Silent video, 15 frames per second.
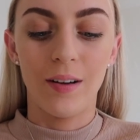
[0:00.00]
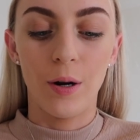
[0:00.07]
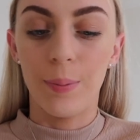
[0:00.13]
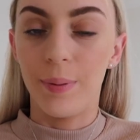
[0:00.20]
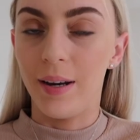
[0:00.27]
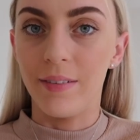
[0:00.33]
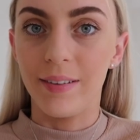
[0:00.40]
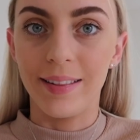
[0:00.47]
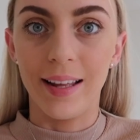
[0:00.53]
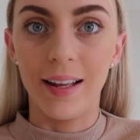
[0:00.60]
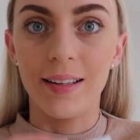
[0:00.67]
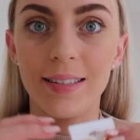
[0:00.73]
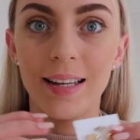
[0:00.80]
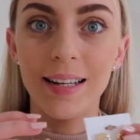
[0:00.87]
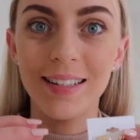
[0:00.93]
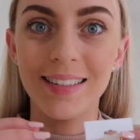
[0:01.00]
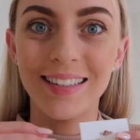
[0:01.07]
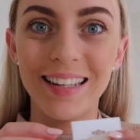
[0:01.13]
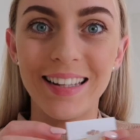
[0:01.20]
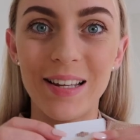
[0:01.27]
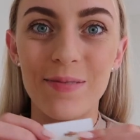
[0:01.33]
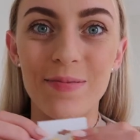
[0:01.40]
opened everything because I didn't
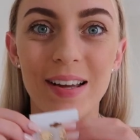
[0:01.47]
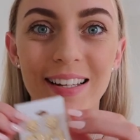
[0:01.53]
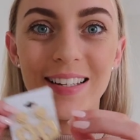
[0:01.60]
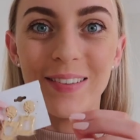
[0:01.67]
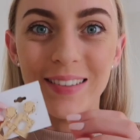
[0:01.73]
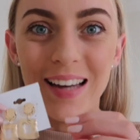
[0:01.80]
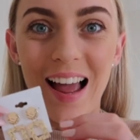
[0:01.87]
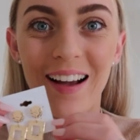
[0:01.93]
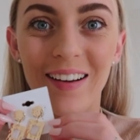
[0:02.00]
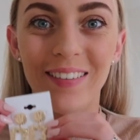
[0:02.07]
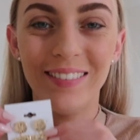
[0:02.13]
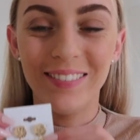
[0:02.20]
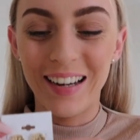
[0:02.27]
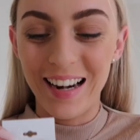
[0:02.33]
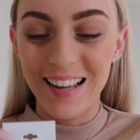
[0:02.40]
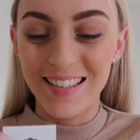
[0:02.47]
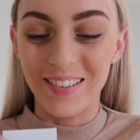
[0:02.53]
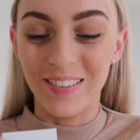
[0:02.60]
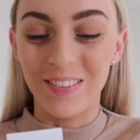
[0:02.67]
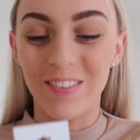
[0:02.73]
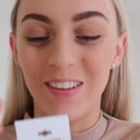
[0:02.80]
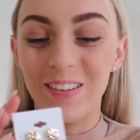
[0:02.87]
see them until now when I
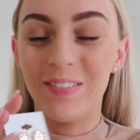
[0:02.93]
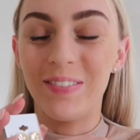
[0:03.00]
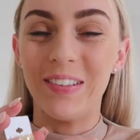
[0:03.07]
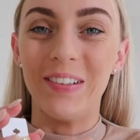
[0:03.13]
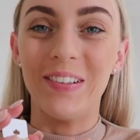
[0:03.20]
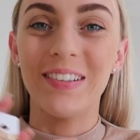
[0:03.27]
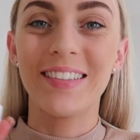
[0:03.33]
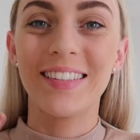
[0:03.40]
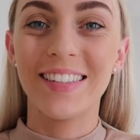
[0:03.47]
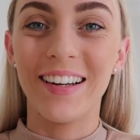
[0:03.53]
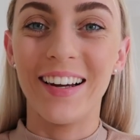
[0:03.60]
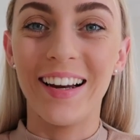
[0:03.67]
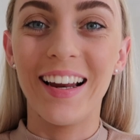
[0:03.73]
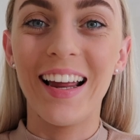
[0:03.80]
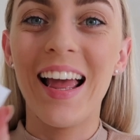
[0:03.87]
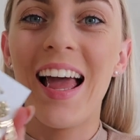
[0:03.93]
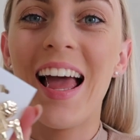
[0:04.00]
saw them on the floor so